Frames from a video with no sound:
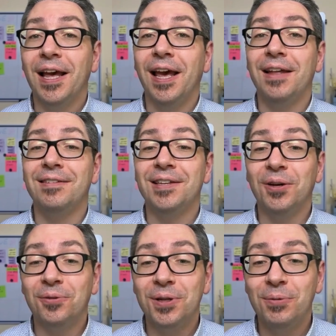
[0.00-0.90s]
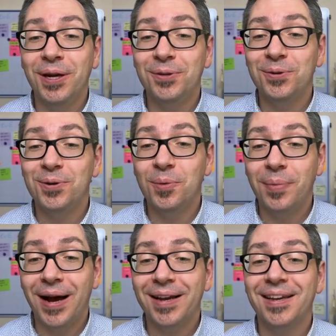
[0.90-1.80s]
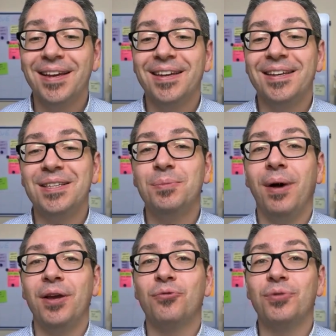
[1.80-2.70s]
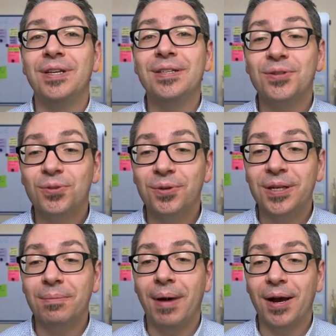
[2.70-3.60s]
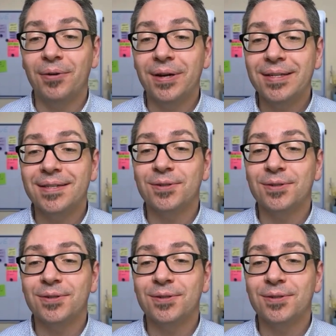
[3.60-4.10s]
and the only way to go back is by reinstalling macOS,